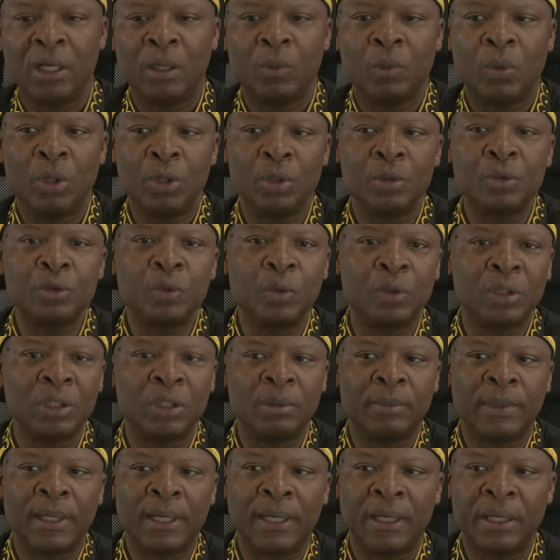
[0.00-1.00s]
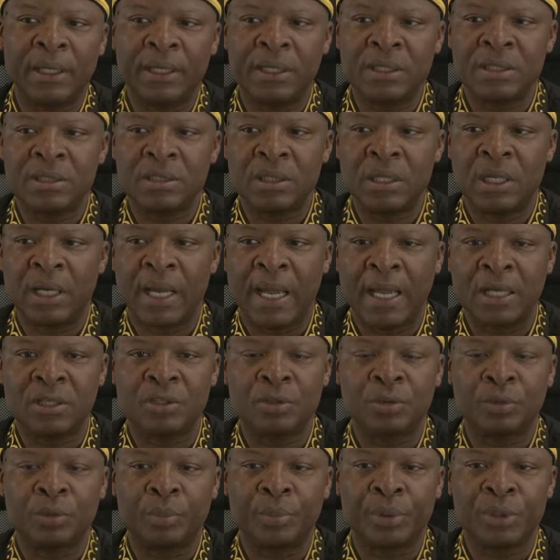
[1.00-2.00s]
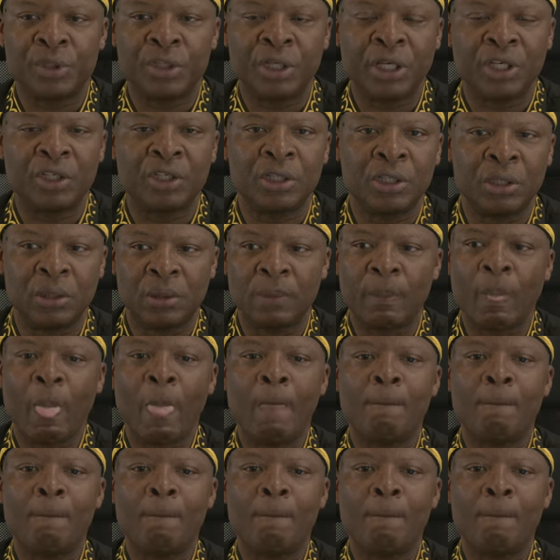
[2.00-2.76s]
What you're talking about is astral projection.